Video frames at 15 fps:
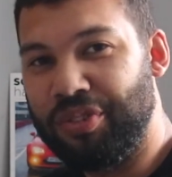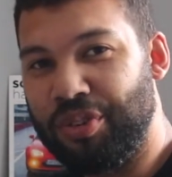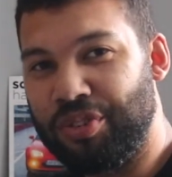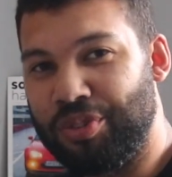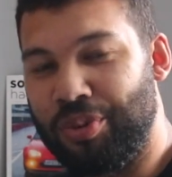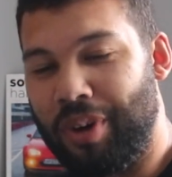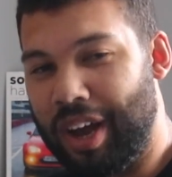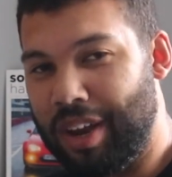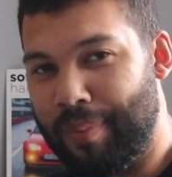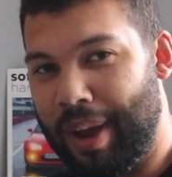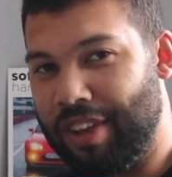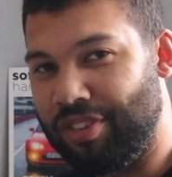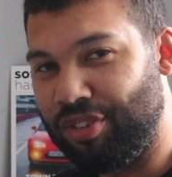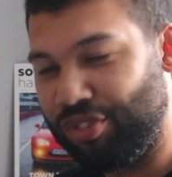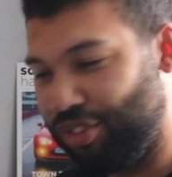this was quite an
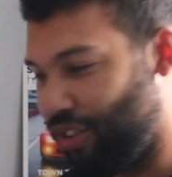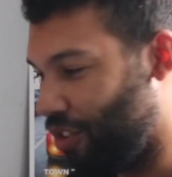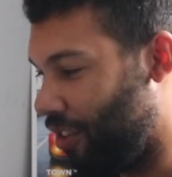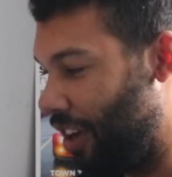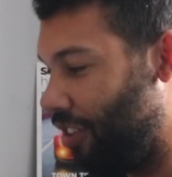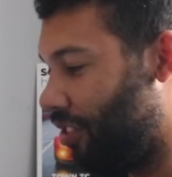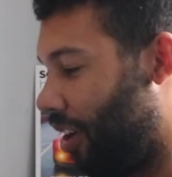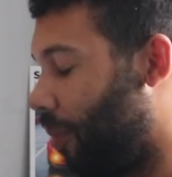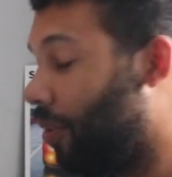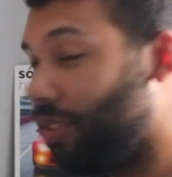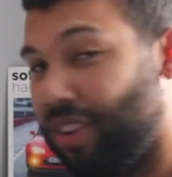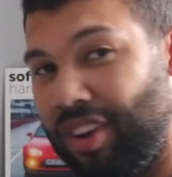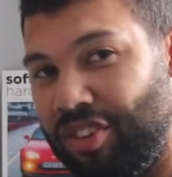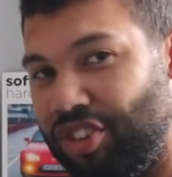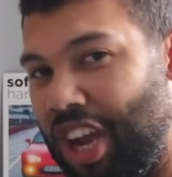amazing story, so I
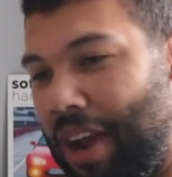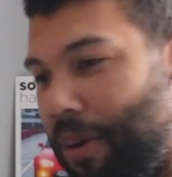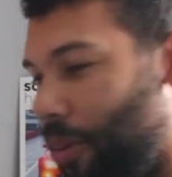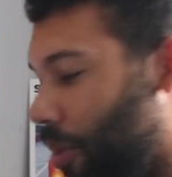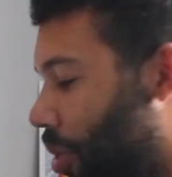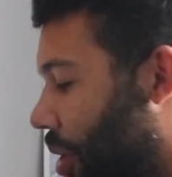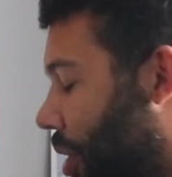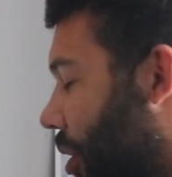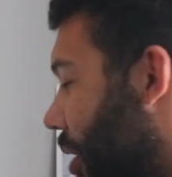wanted to share it with you